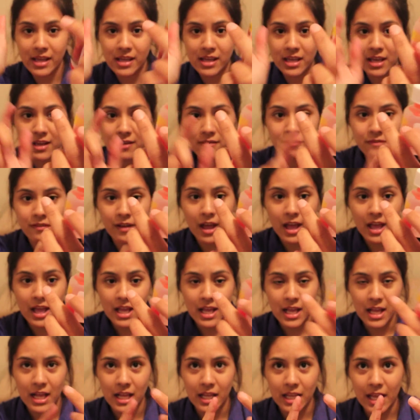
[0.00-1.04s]
give
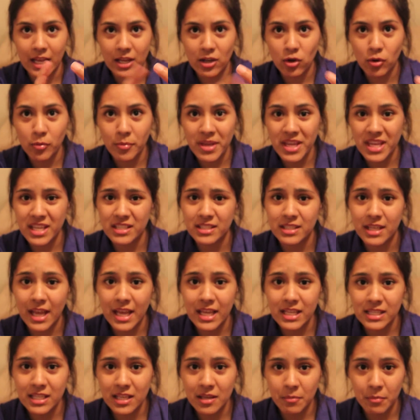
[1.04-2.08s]
Naomi is
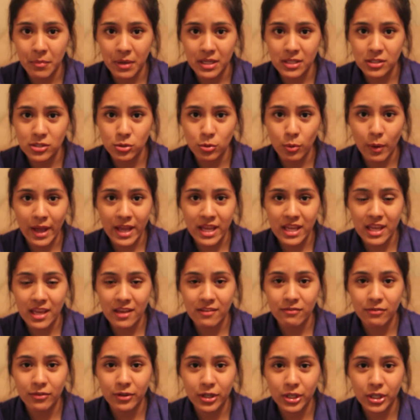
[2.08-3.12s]
18 months, so I
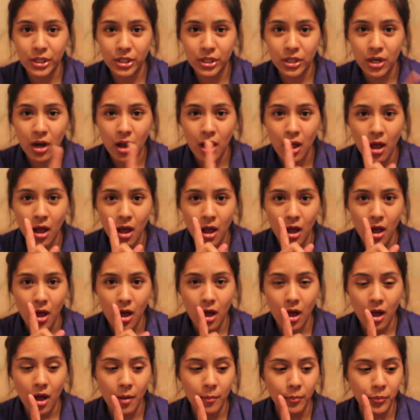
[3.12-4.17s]
give her
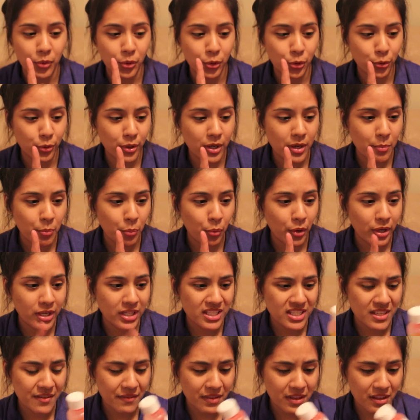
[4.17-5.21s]

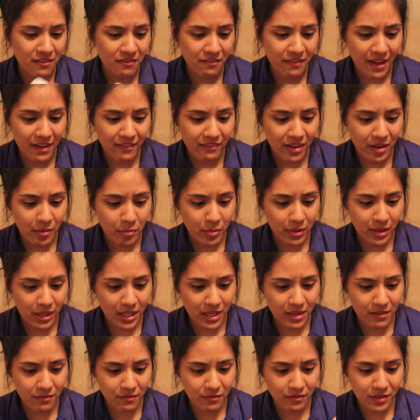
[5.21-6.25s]
3.75, I
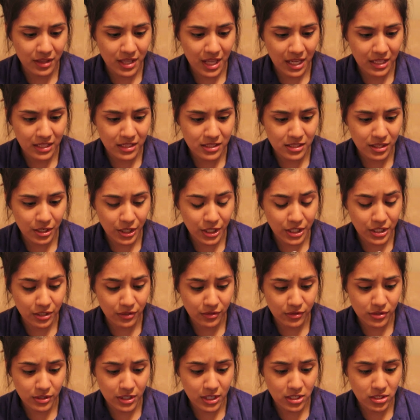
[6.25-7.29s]
believe. That's her
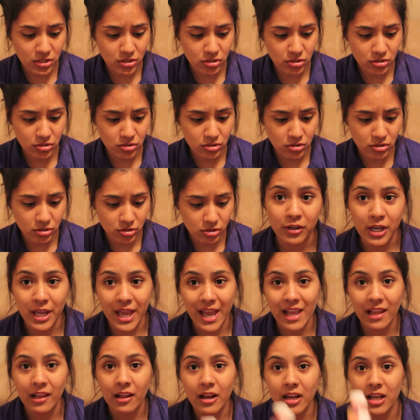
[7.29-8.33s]
dosage. For
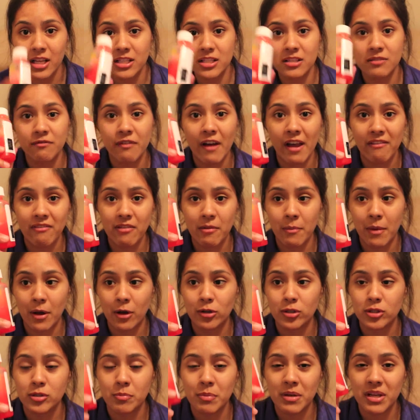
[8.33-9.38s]
Kayla, it's 5
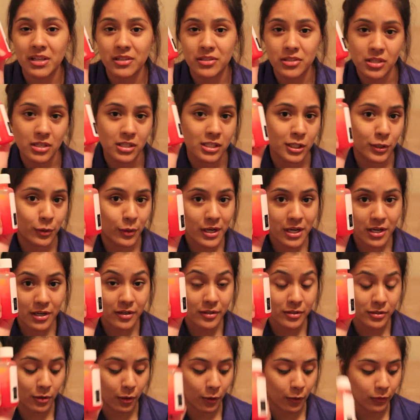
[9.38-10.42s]
ml because she's 3
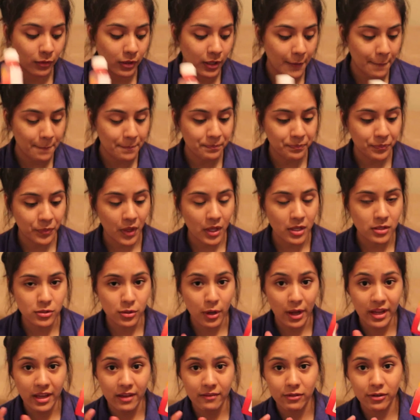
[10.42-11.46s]
years old. So
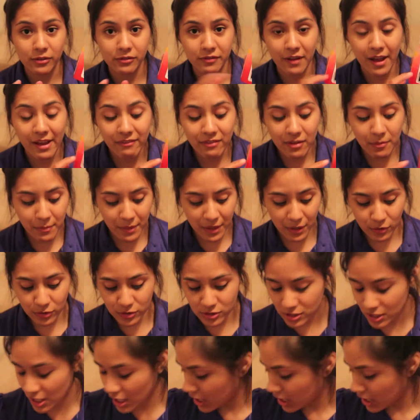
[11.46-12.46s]
I give her 5 ml.